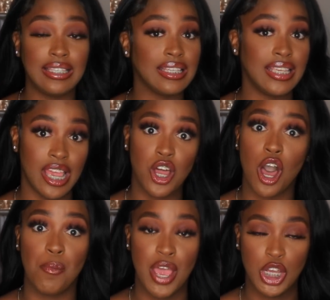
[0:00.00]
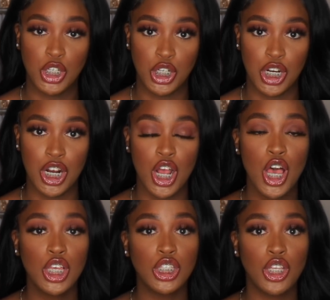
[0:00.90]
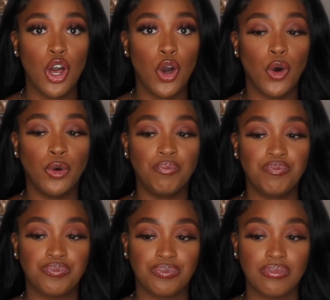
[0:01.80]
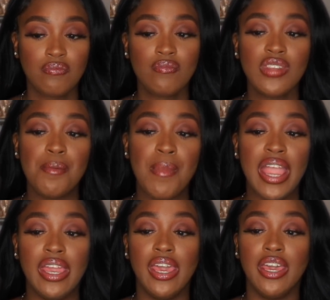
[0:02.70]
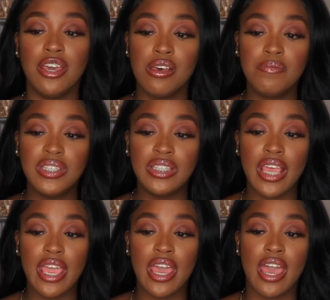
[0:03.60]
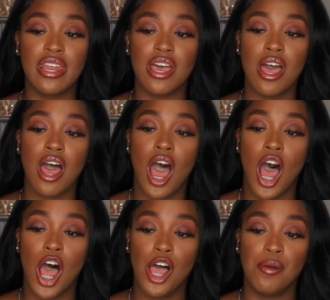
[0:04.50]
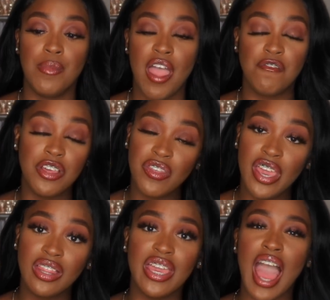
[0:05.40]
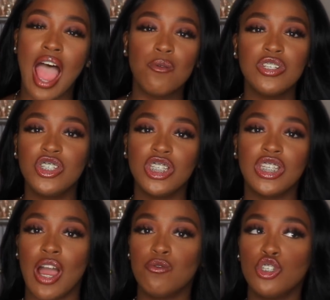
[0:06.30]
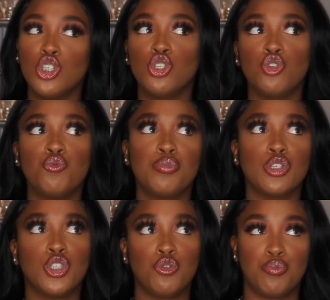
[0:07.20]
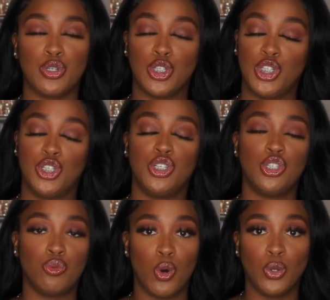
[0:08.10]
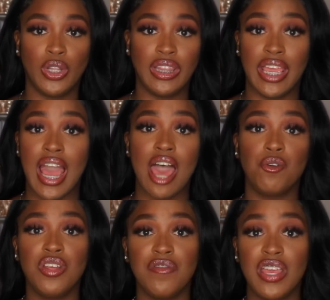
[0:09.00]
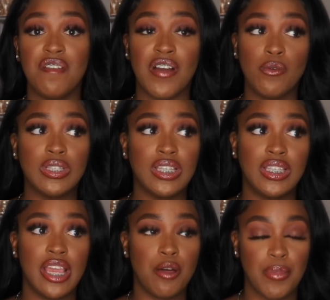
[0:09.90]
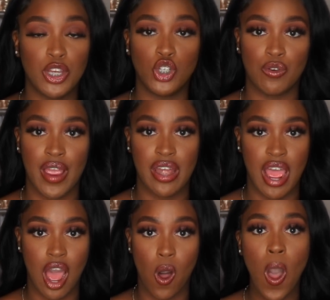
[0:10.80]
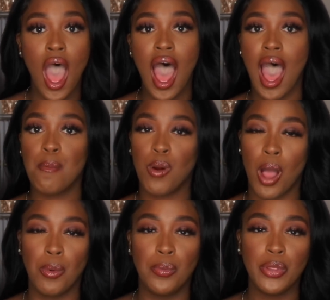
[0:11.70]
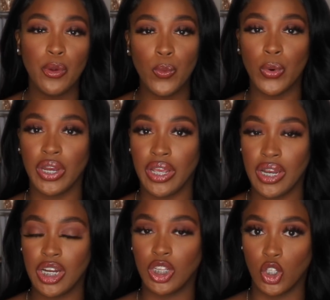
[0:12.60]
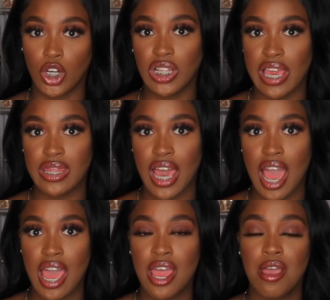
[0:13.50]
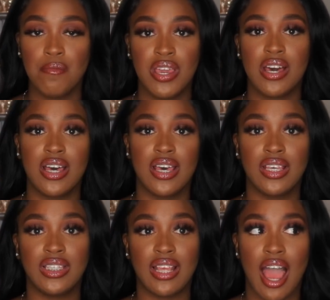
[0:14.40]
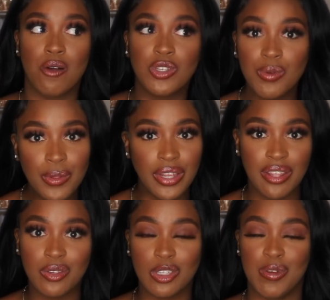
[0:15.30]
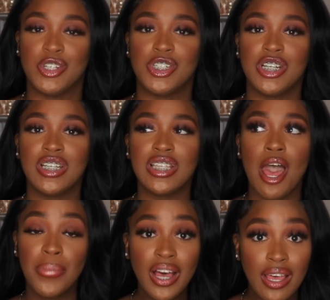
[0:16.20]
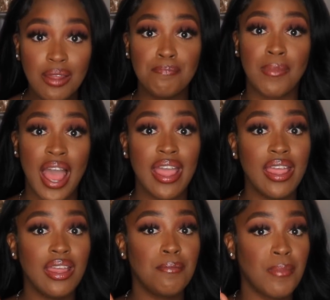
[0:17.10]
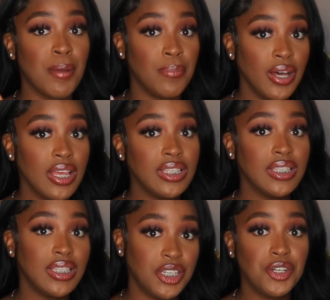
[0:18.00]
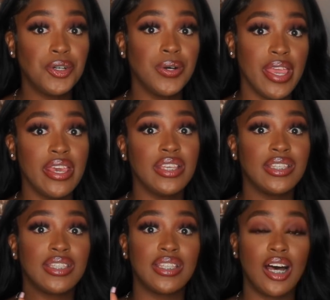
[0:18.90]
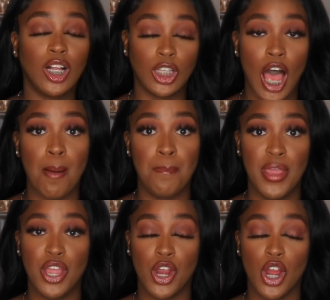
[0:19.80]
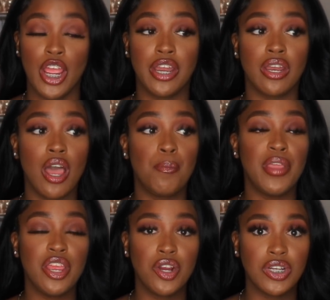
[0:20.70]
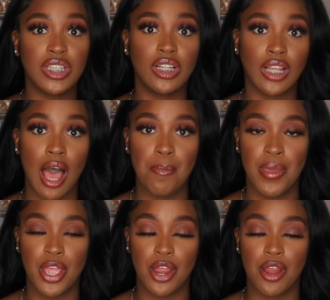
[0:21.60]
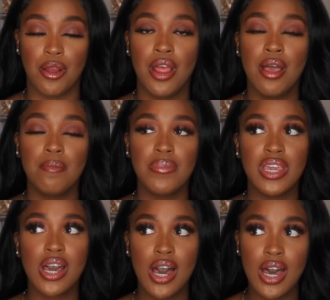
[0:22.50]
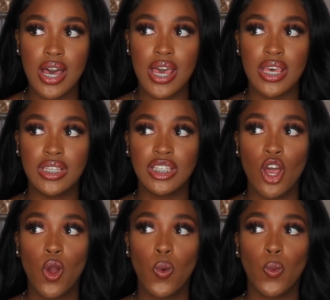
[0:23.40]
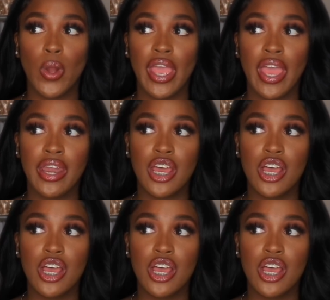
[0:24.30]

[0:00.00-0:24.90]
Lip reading: to take a picture. So my hips and everything, like I was just super swollen. Like, I don't even, if I was to take a picture right now, I probably wouldn't look like that because I was swollen in those pictures. But my butt still is a lot bigger and appears a lot bigger because when